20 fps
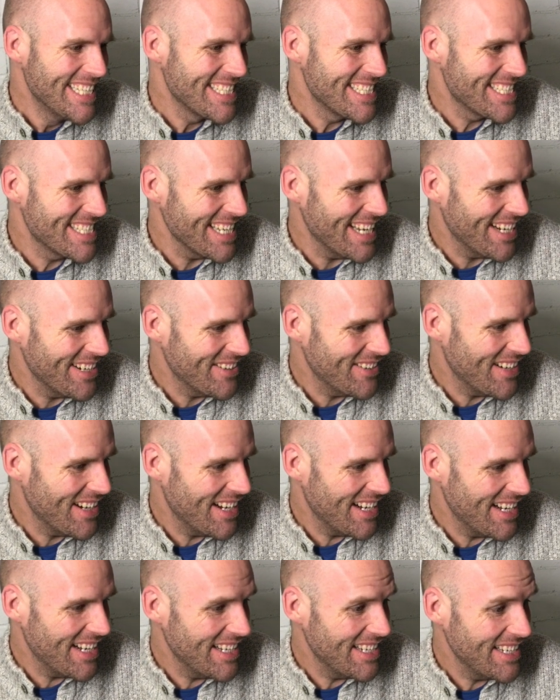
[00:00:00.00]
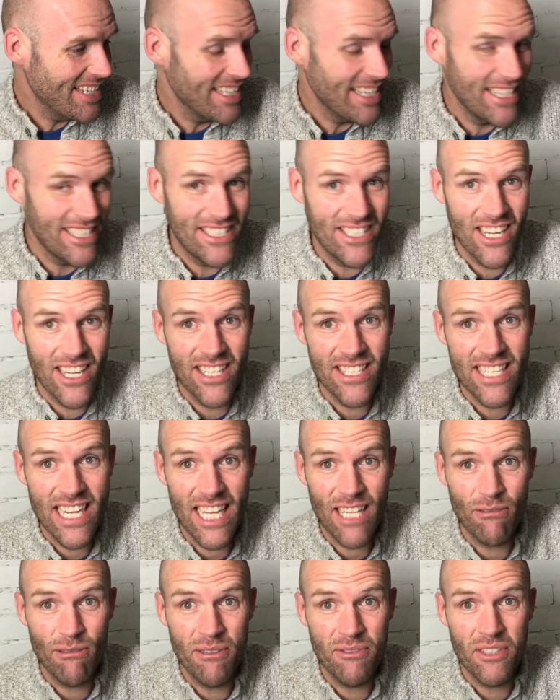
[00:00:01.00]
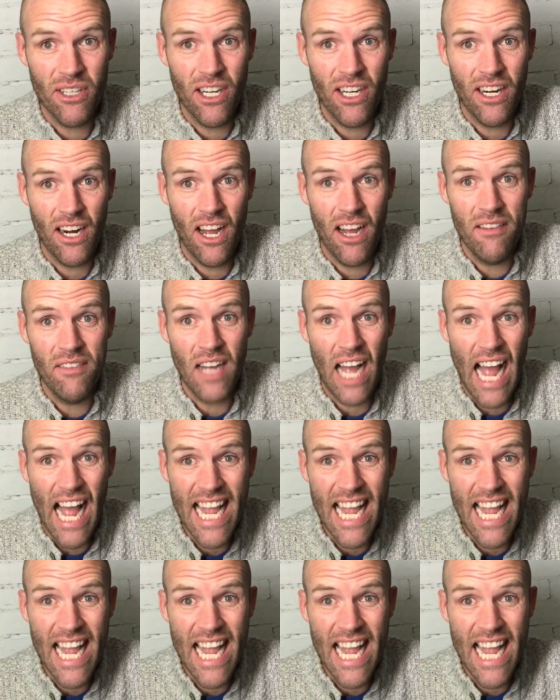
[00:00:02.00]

So it turns out that we've got over